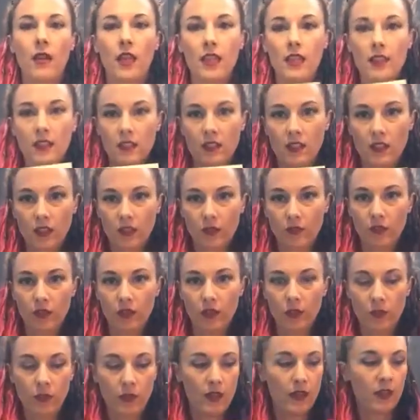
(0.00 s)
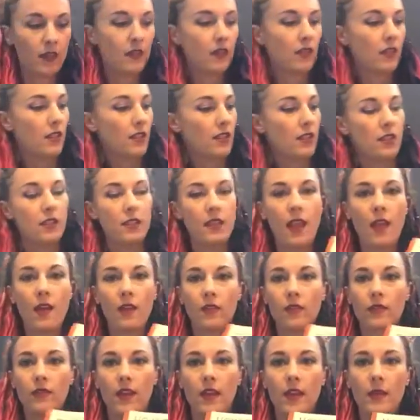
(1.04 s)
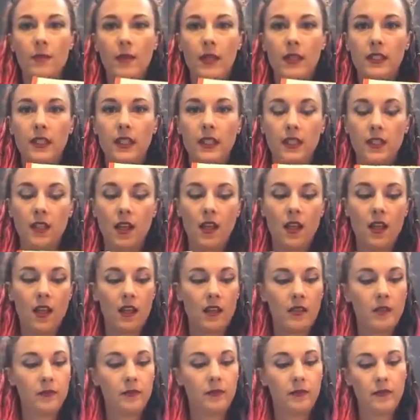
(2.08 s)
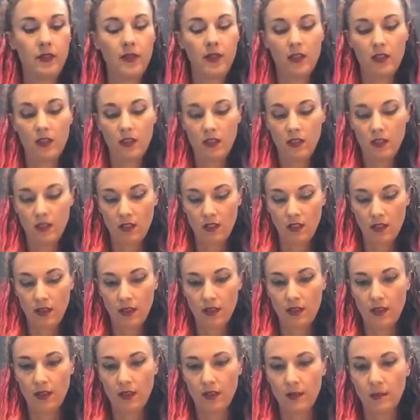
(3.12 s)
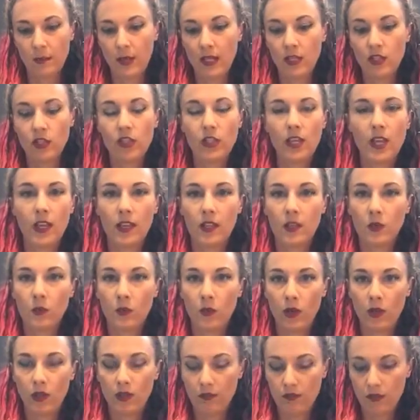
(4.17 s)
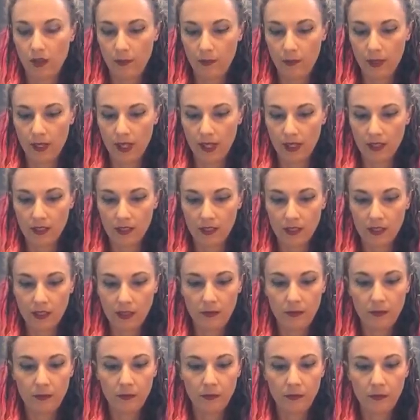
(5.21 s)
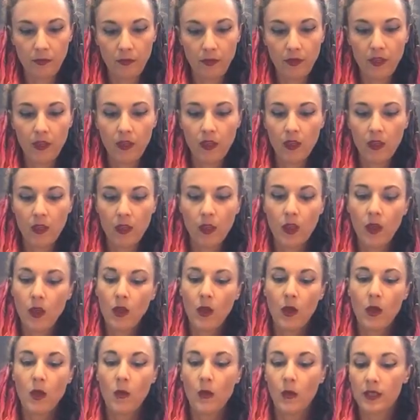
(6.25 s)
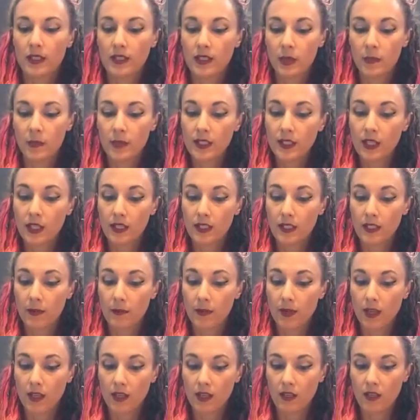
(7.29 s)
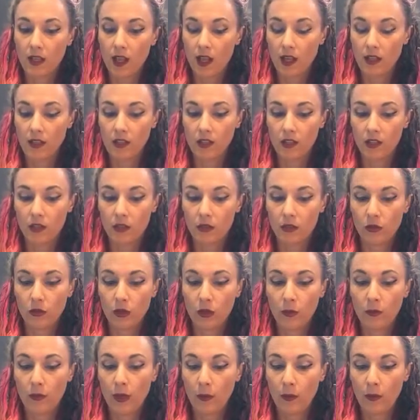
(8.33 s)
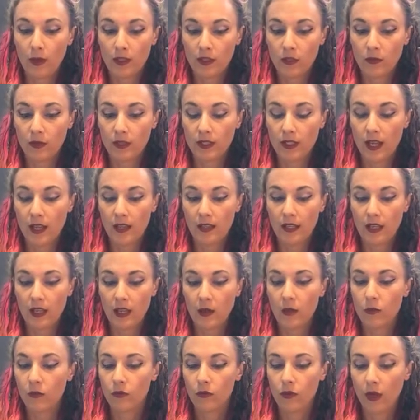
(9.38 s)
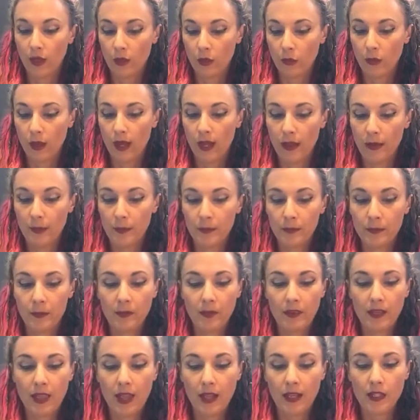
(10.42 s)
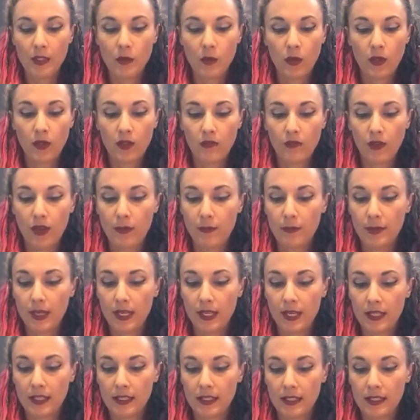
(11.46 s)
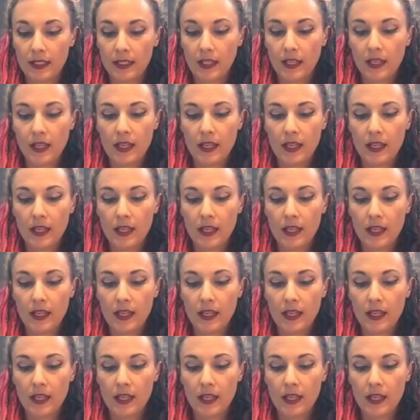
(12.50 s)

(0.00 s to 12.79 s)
Okay, this is the first one. This is How to Fight by Thich, Nhat, Hanh, page 10, Where the Fight Begins. When someone says something unkind to you, you may want to retaliate right away. That is where the fight begins.